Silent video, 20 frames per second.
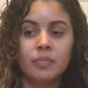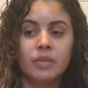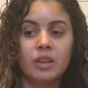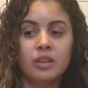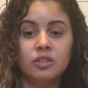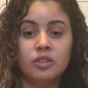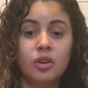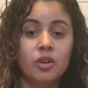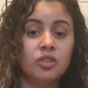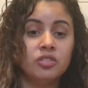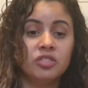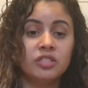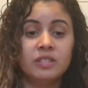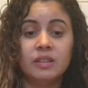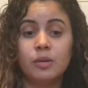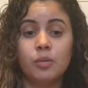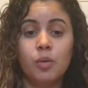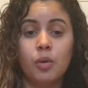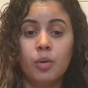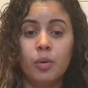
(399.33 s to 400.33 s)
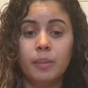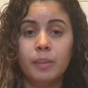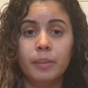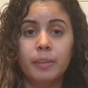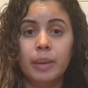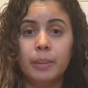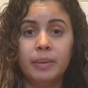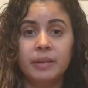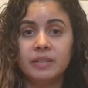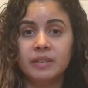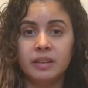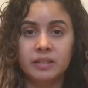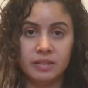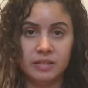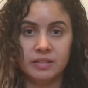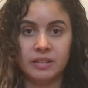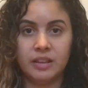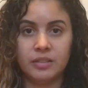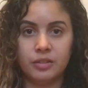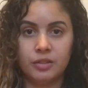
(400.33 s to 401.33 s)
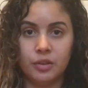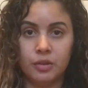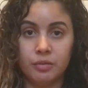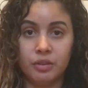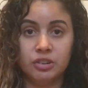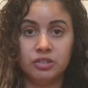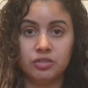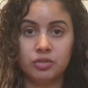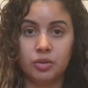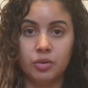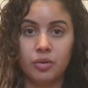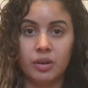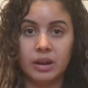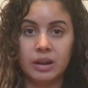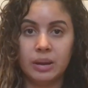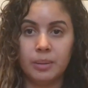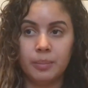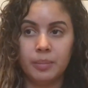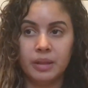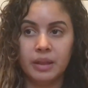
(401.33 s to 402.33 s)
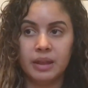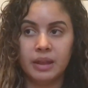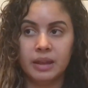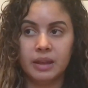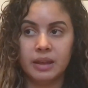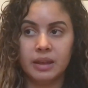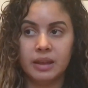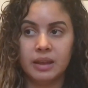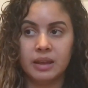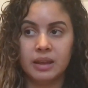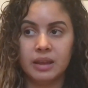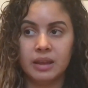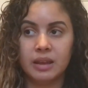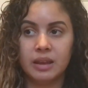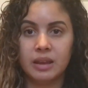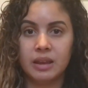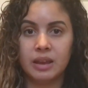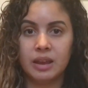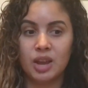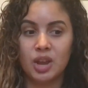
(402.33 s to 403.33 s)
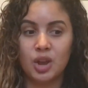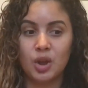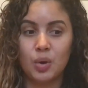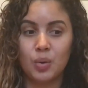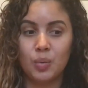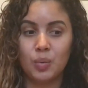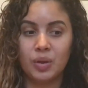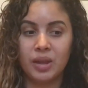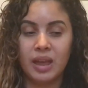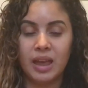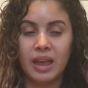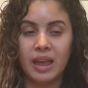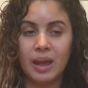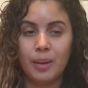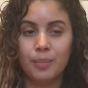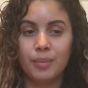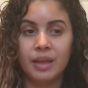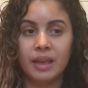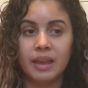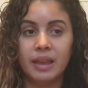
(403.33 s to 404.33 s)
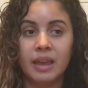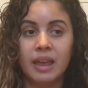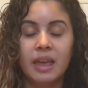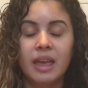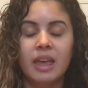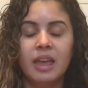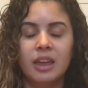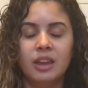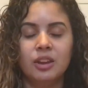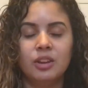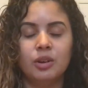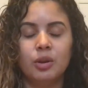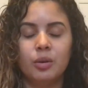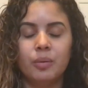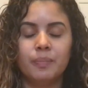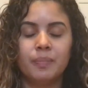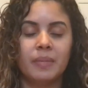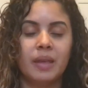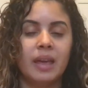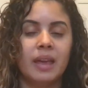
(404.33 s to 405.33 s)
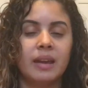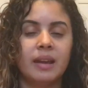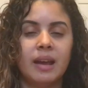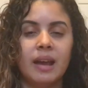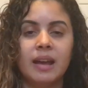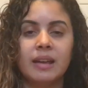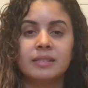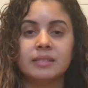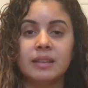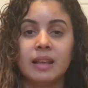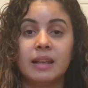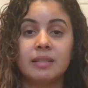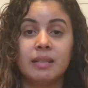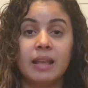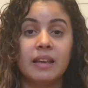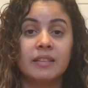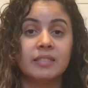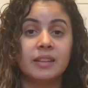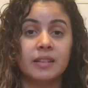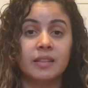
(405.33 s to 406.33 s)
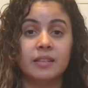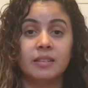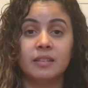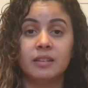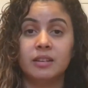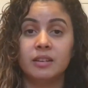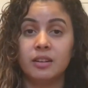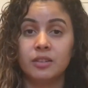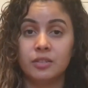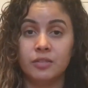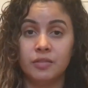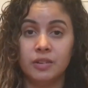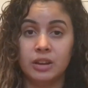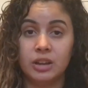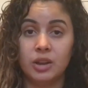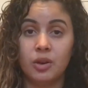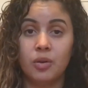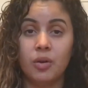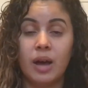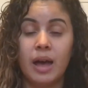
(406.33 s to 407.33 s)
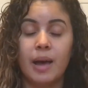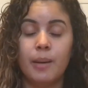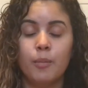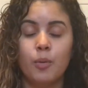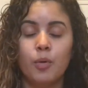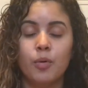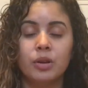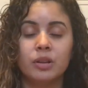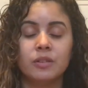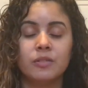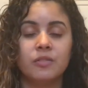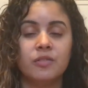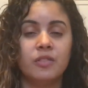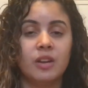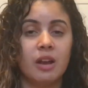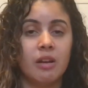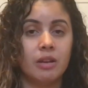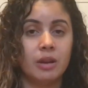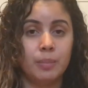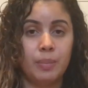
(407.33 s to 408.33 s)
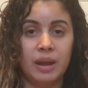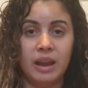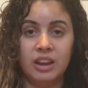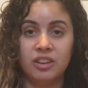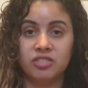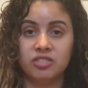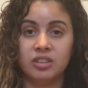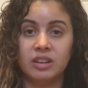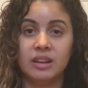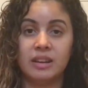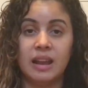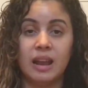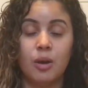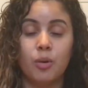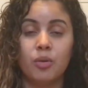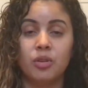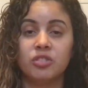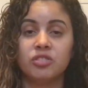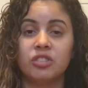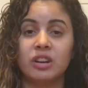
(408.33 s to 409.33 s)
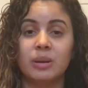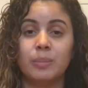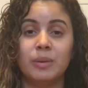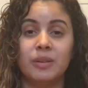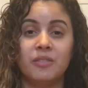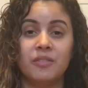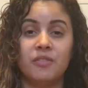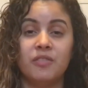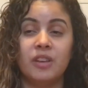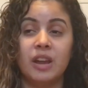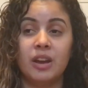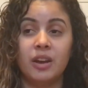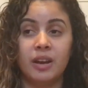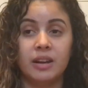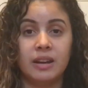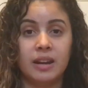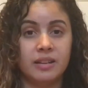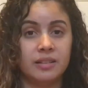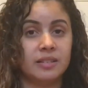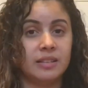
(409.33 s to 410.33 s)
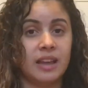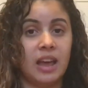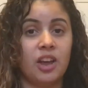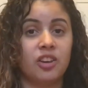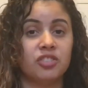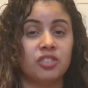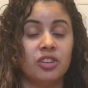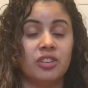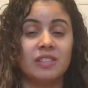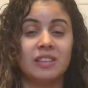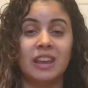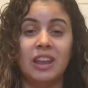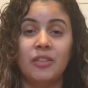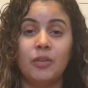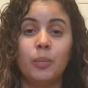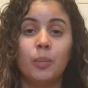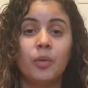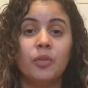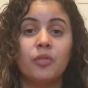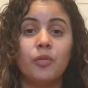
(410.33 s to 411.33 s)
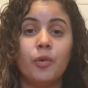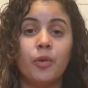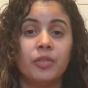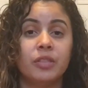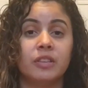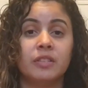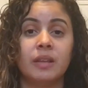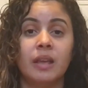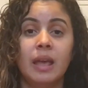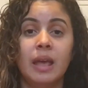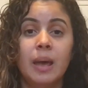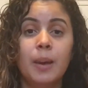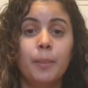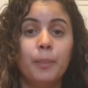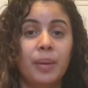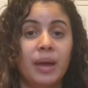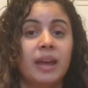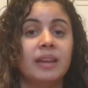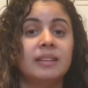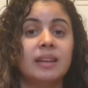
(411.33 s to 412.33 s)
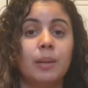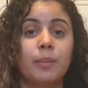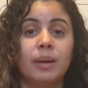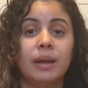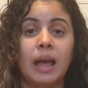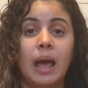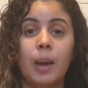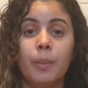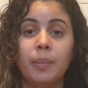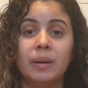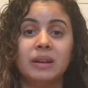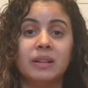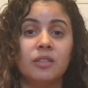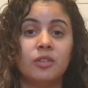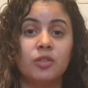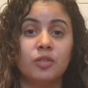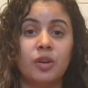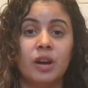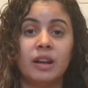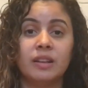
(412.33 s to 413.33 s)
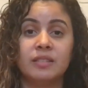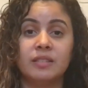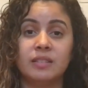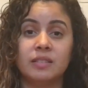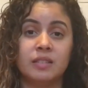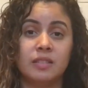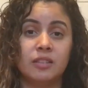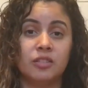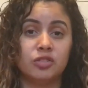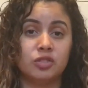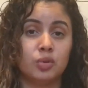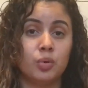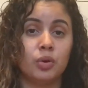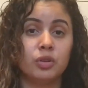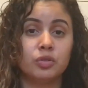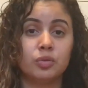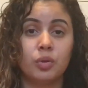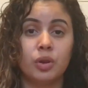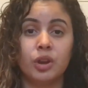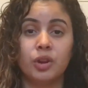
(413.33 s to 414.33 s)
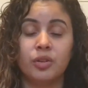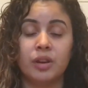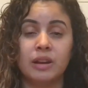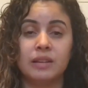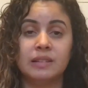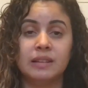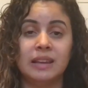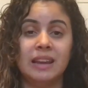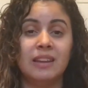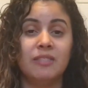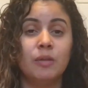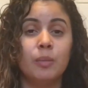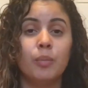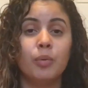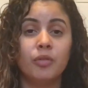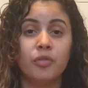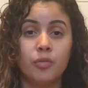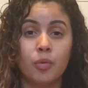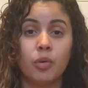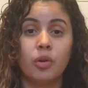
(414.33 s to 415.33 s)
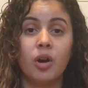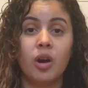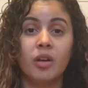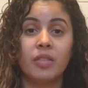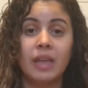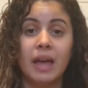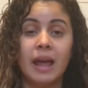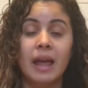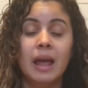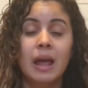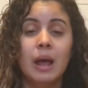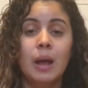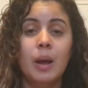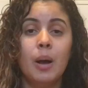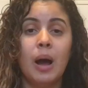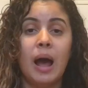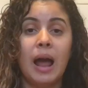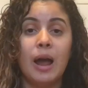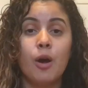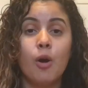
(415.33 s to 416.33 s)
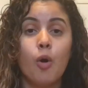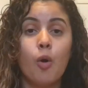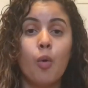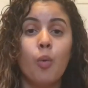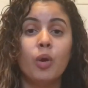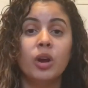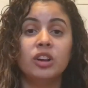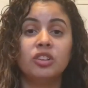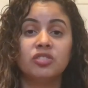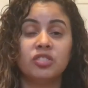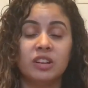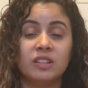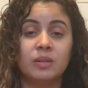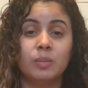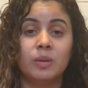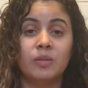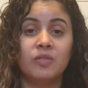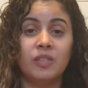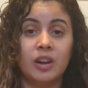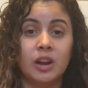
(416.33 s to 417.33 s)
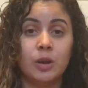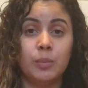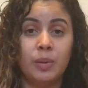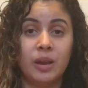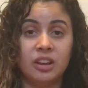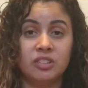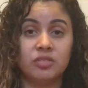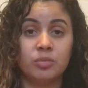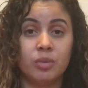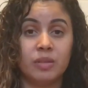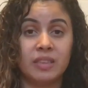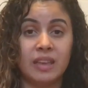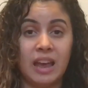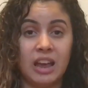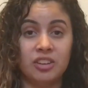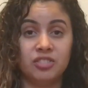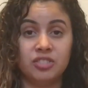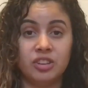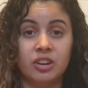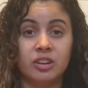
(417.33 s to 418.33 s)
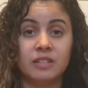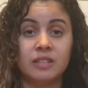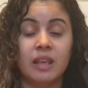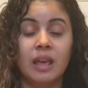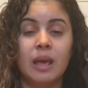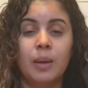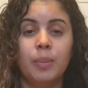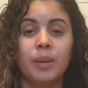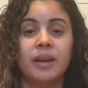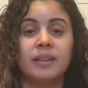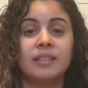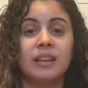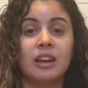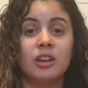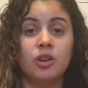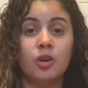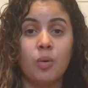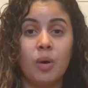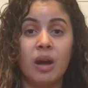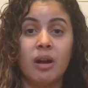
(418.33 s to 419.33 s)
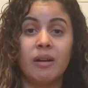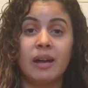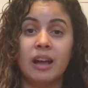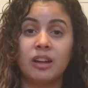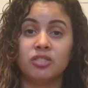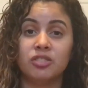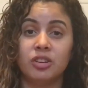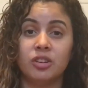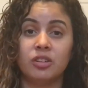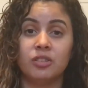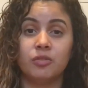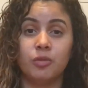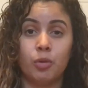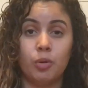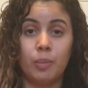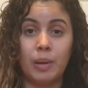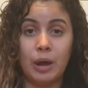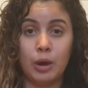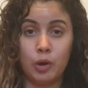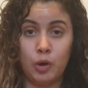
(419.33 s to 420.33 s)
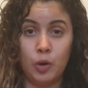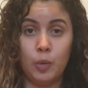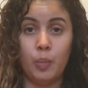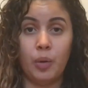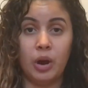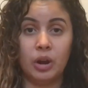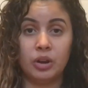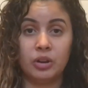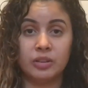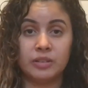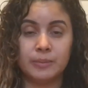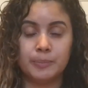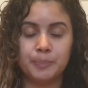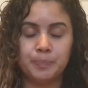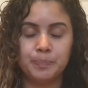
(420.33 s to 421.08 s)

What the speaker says: no, she's like, well, maybe it's because it's not the original. And I'm like, okay. I'm like, you know, and guys, I said this in another video, I'm always very patient, and I always try to be very nice to cashiers. Even before this pandemic happened and the crisis and the stores going crazy, even before all that, I always try to be very patient with cashiers because I know how cashiers feel about couponers.